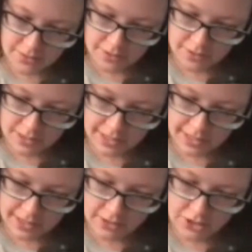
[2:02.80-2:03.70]
an
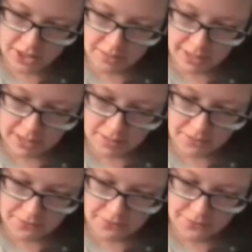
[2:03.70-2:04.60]
L shape made up of,
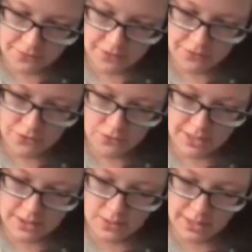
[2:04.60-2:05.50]
of three
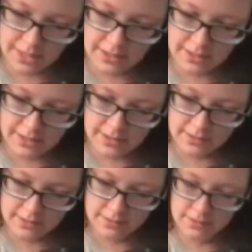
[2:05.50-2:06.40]
squares.
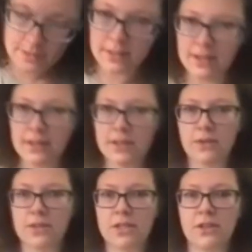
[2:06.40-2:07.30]
So it
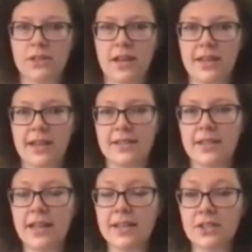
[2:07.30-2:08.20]
just looks like that. So
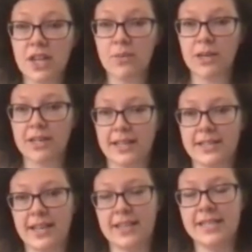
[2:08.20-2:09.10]
that's the shape we're going to
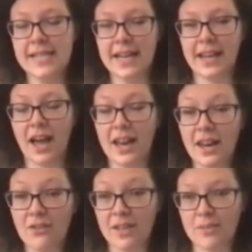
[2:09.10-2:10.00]
tessellate. And I
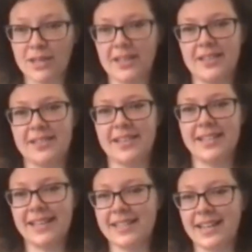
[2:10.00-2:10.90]
love it because it
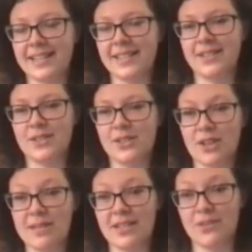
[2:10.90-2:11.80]
tessellates in so
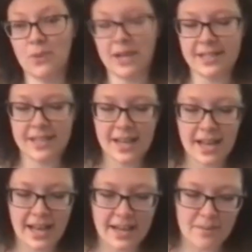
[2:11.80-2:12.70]
many different ways.
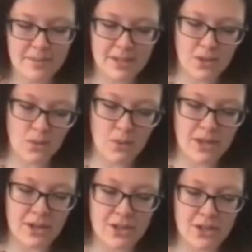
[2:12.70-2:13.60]
Um, so what we
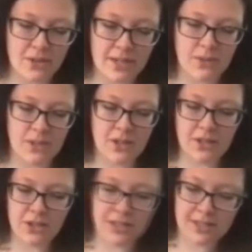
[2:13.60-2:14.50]
could do is we could
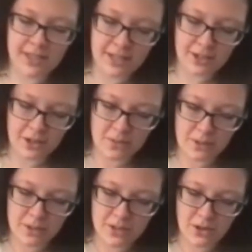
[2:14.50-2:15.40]
just, you know,
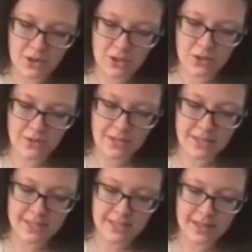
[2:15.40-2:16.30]
slot two of
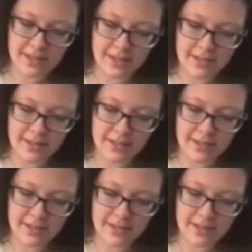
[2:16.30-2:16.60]
these together